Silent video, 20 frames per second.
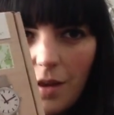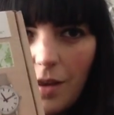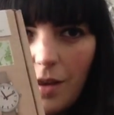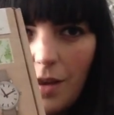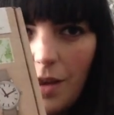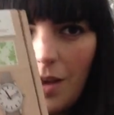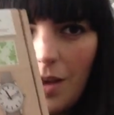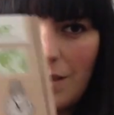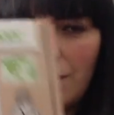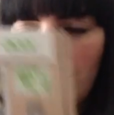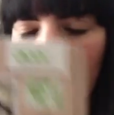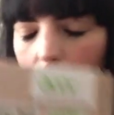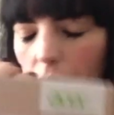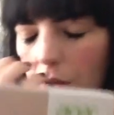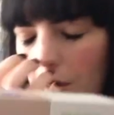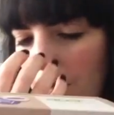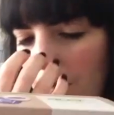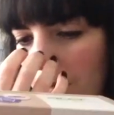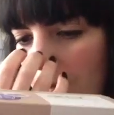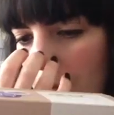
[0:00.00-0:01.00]
Yeah, so
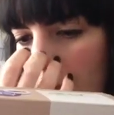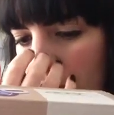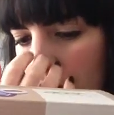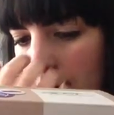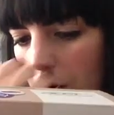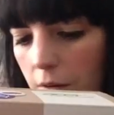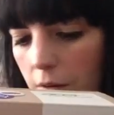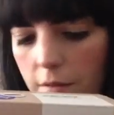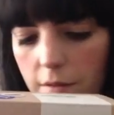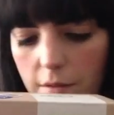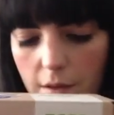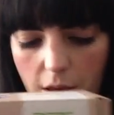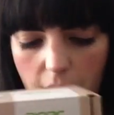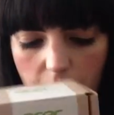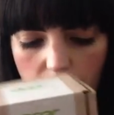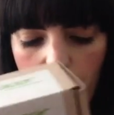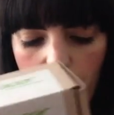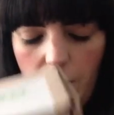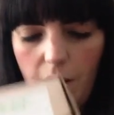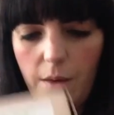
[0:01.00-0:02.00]
that's the box.
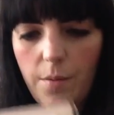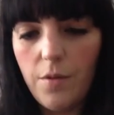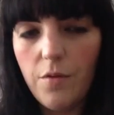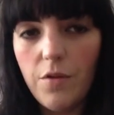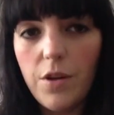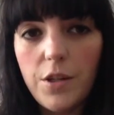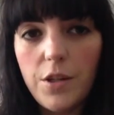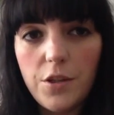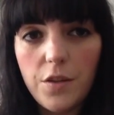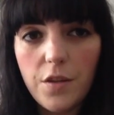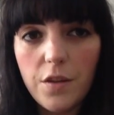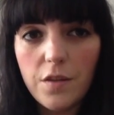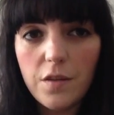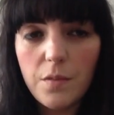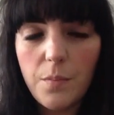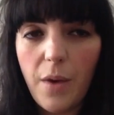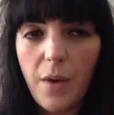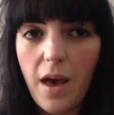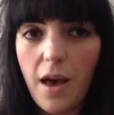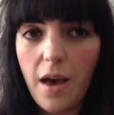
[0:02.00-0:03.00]
Let me read you the
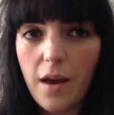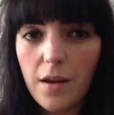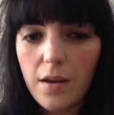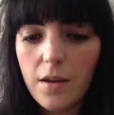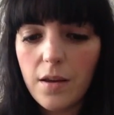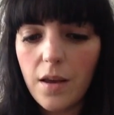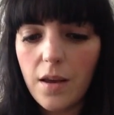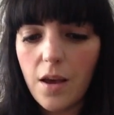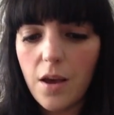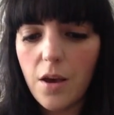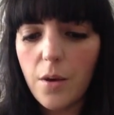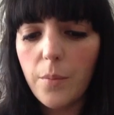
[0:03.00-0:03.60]
spec,